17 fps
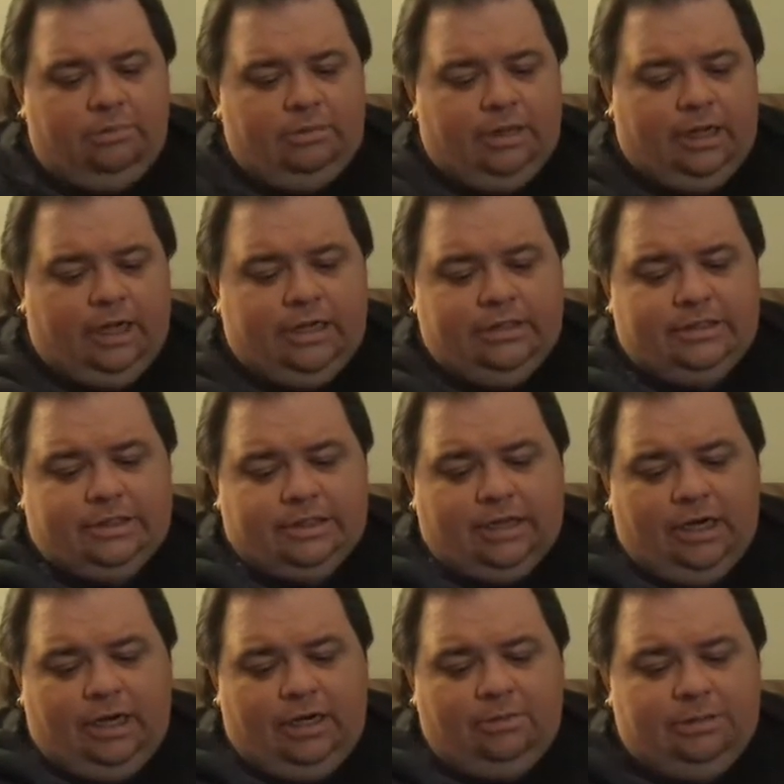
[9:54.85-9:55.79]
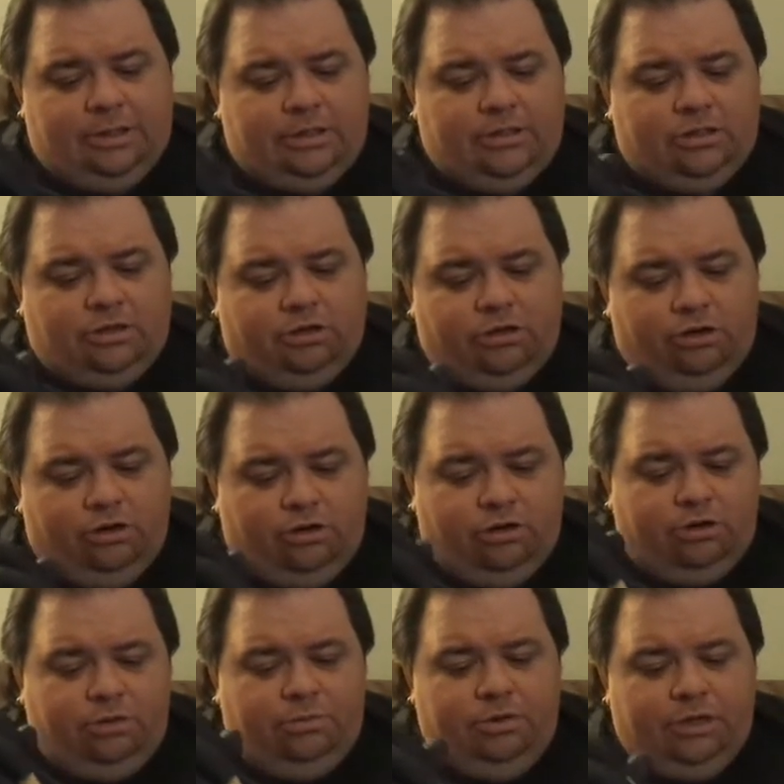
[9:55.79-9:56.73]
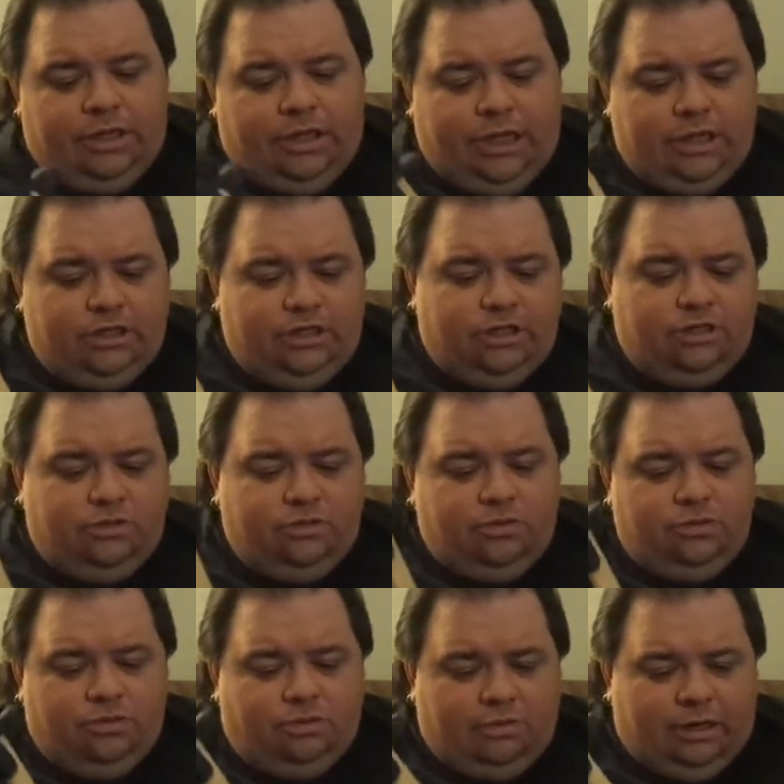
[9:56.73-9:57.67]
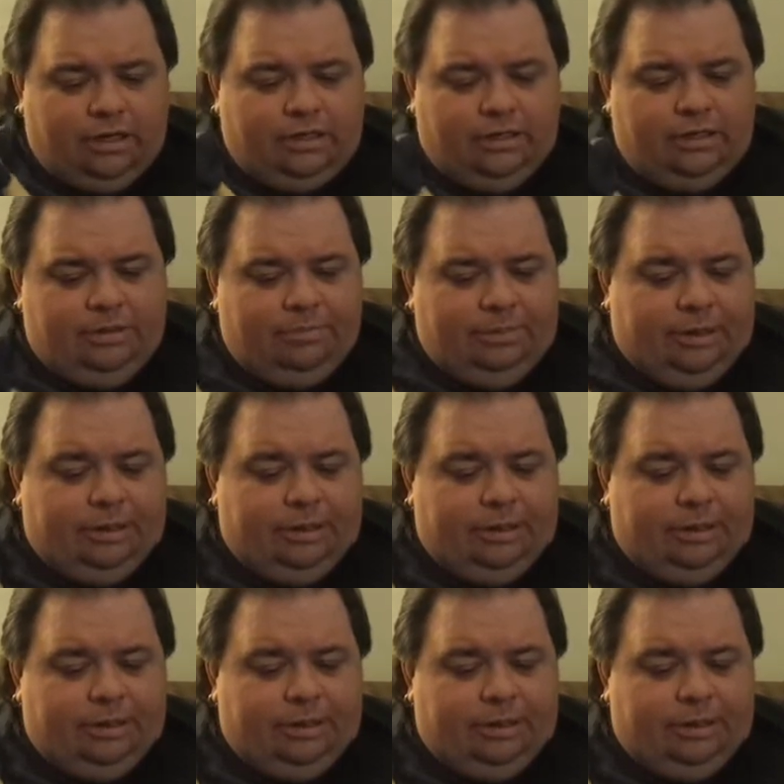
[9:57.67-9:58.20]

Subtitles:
Guys, the comments are your communication tool directly to me.